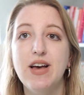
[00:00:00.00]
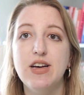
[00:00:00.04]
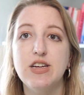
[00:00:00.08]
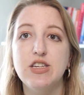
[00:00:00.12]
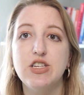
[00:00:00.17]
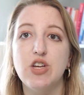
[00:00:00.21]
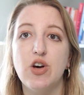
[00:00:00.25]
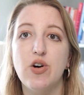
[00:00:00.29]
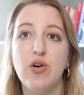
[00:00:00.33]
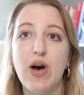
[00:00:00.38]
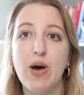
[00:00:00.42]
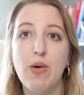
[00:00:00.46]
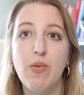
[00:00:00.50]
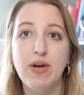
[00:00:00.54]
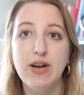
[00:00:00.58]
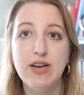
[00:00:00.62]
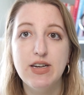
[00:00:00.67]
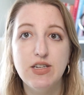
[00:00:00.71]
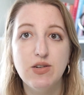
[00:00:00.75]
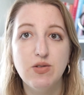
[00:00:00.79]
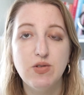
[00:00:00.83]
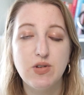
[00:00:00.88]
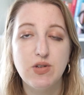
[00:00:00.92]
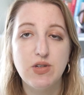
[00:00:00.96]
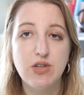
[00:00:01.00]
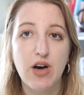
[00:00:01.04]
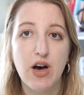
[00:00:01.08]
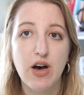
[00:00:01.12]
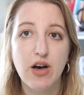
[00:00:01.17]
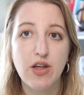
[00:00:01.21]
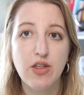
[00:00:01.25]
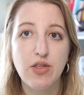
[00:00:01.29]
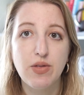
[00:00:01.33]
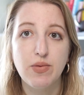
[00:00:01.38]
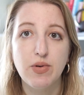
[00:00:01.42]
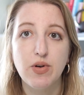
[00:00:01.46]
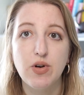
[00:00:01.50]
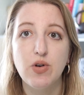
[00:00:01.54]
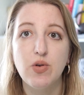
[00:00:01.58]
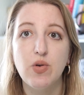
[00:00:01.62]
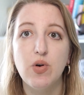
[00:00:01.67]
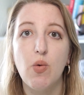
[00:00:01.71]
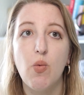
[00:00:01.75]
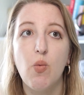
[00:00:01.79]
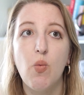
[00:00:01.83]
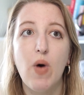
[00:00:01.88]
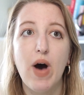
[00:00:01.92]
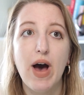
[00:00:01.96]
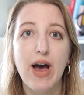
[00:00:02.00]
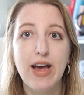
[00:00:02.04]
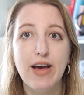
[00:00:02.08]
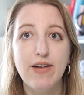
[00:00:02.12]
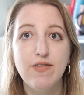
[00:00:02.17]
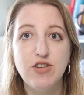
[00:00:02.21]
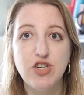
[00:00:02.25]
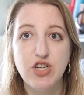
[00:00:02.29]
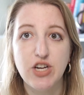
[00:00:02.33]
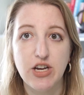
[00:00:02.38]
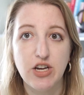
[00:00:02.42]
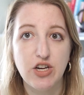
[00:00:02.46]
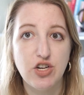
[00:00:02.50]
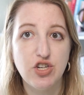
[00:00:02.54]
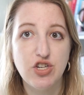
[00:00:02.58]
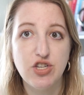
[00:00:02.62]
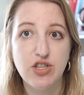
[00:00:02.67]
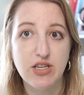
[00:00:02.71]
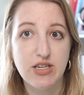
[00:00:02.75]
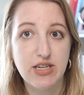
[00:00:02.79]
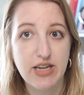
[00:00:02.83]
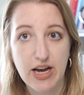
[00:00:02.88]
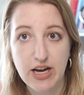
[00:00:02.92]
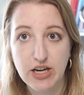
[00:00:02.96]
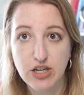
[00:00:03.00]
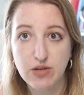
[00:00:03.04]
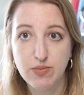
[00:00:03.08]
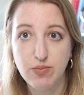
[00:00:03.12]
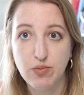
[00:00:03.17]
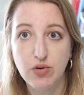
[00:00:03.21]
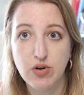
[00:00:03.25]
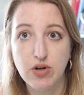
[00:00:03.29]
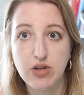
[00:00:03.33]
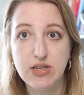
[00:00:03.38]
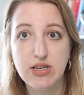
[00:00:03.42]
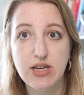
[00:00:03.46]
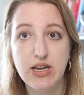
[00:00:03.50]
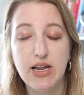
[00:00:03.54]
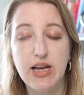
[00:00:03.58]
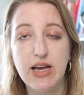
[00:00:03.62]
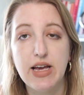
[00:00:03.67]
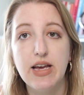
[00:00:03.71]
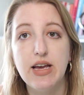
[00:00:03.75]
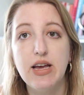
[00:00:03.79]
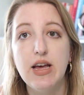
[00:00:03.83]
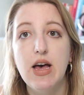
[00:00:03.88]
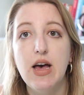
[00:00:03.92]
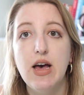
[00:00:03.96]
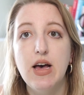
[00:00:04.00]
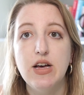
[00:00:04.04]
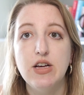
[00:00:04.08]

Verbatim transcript: So I wanted to talk through why I've changed the dashboard today.